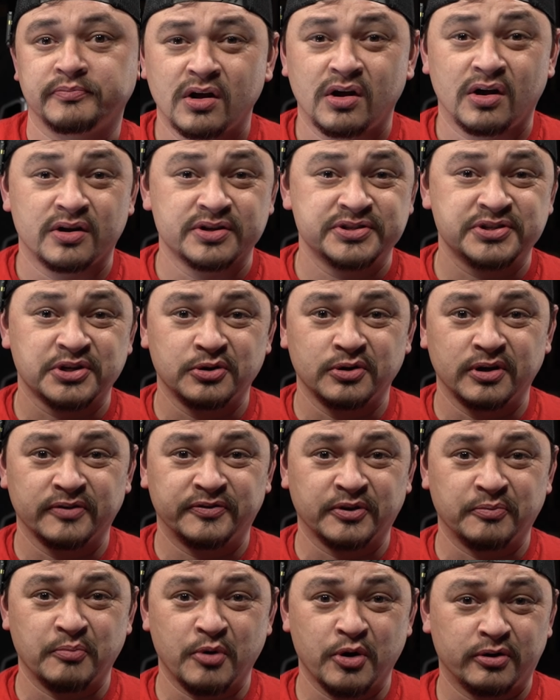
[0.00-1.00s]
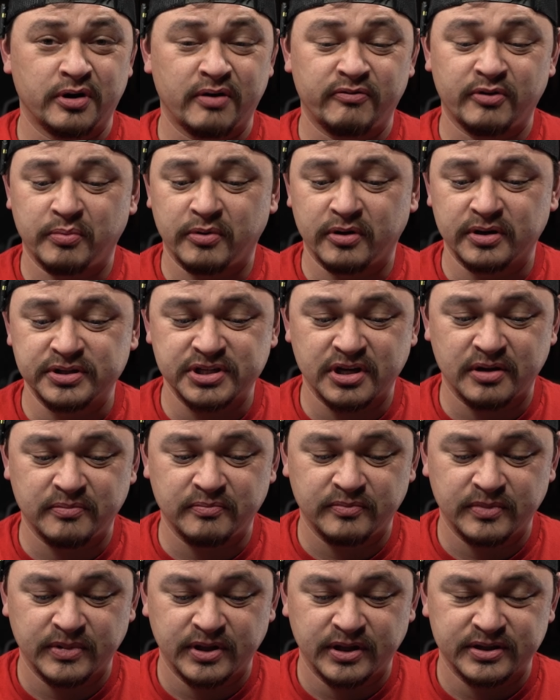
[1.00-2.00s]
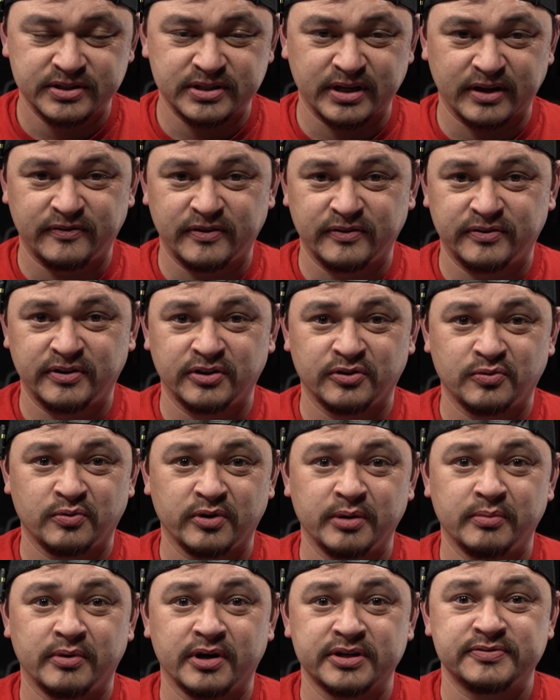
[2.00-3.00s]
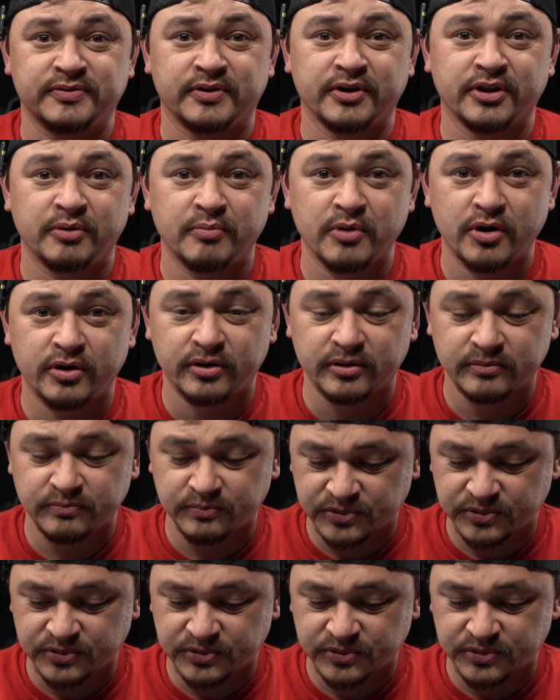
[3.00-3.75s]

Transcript: Also, if the motor ever burns up, it's like 15-20 bucks for another motor.